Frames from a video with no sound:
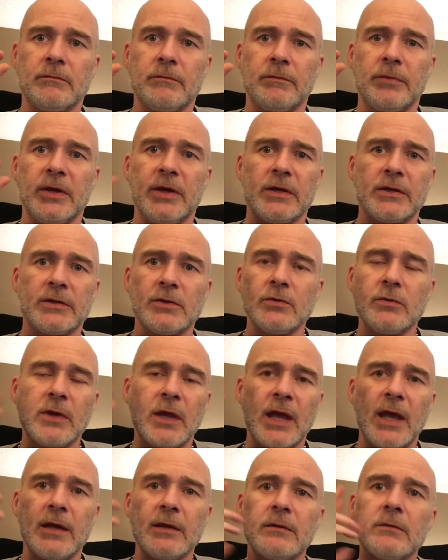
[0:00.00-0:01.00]
big. You
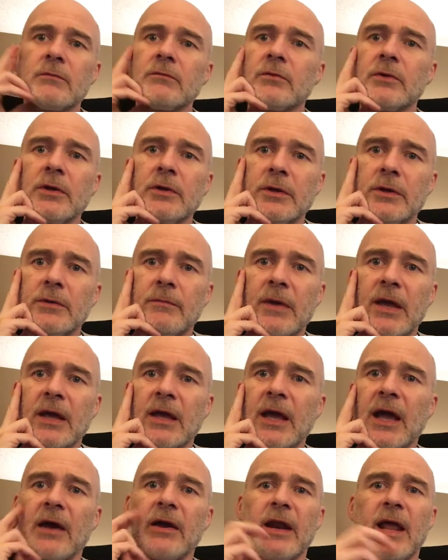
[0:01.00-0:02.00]
can't really
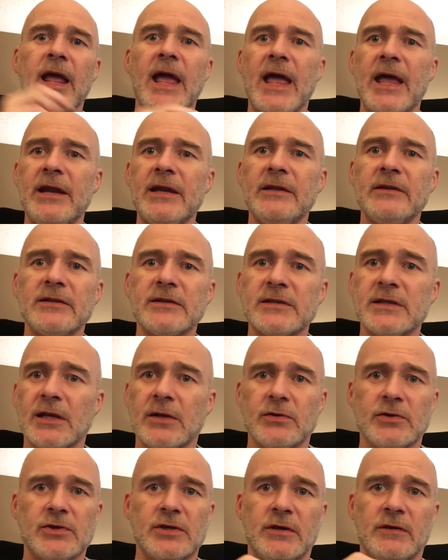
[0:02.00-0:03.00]
make out any
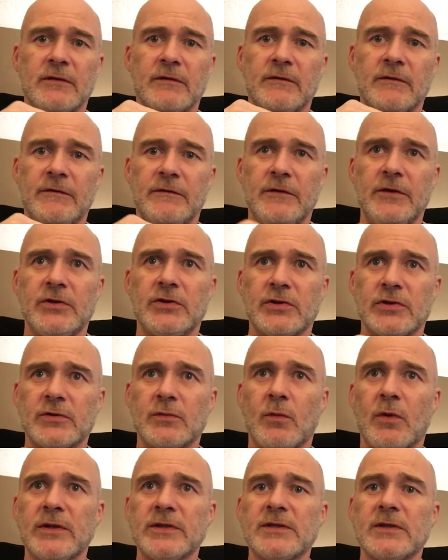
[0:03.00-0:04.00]
distinguishing
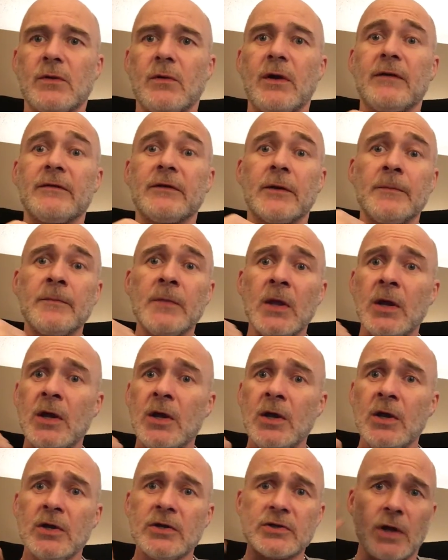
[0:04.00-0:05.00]
features whatsoever.
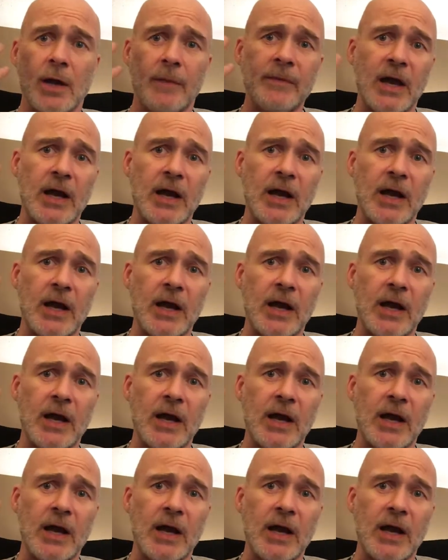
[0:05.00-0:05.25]
So I'm